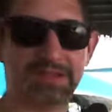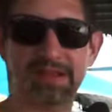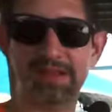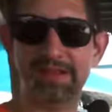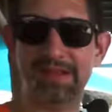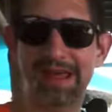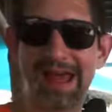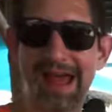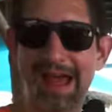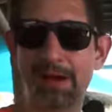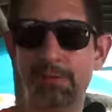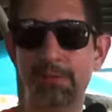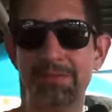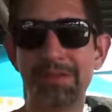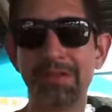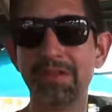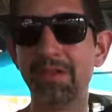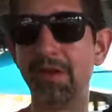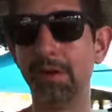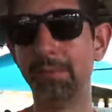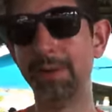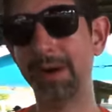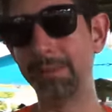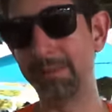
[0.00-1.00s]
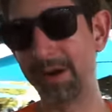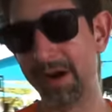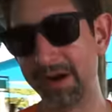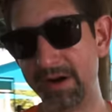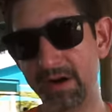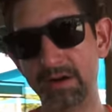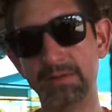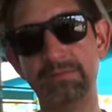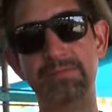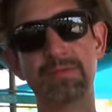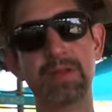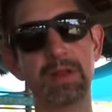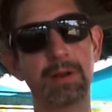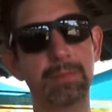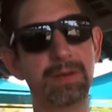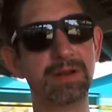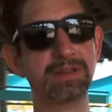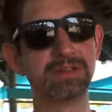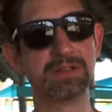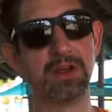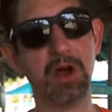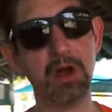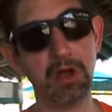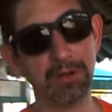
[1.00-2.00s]
than that with a little bit of butter, a little bit
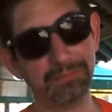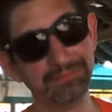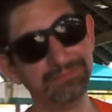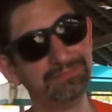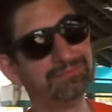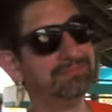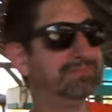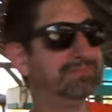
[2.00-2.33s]
of salt,